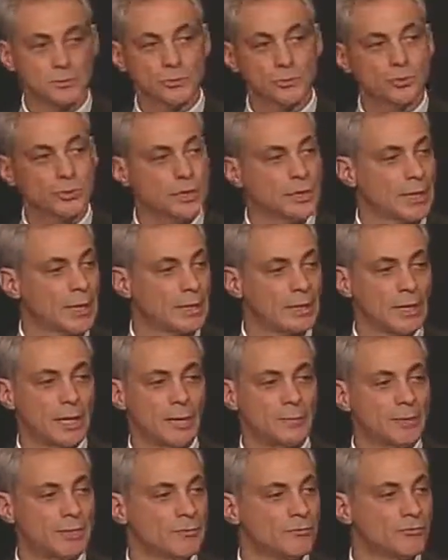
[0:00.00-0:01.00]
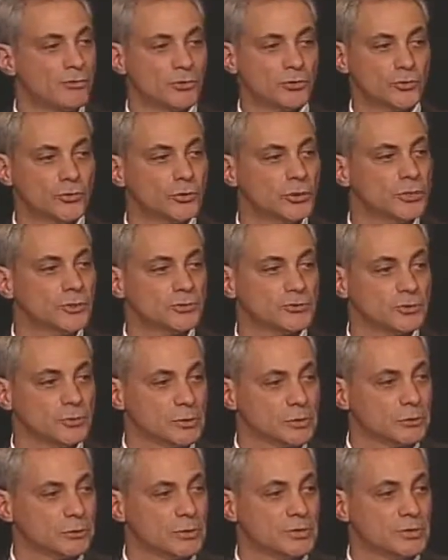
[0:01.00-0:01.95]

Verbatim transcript: you cannot lobby for two years when you